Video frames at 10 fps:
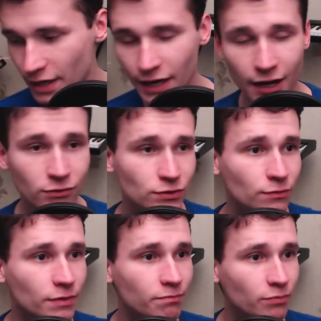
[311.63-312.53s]
how to
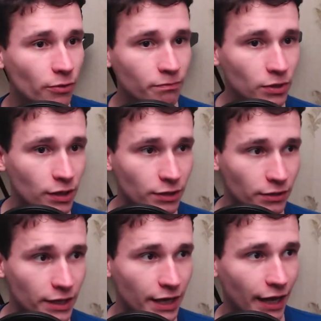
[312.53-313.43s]
be
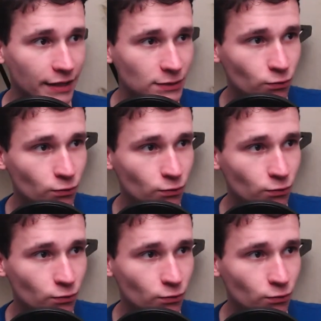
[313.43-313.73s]
popular, and